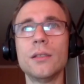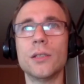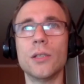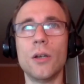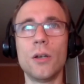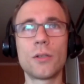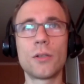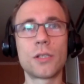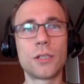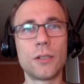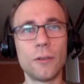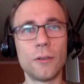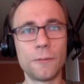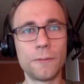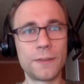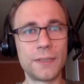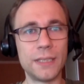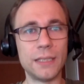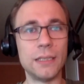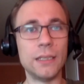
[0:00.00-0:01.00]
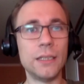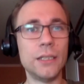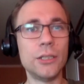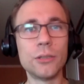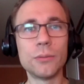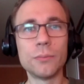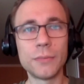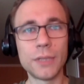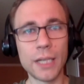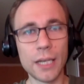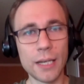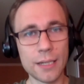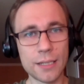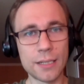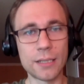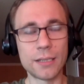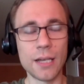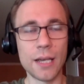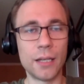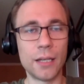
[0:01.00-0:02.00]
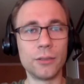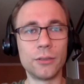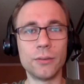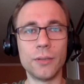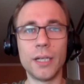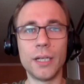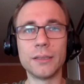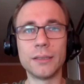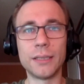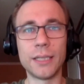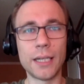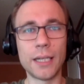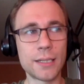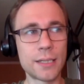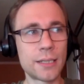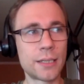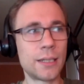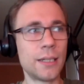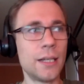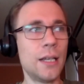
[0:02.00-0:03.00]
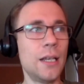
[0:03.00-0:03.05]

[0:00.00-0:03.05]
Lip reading: lots of Selenium tests, end-to-end tests.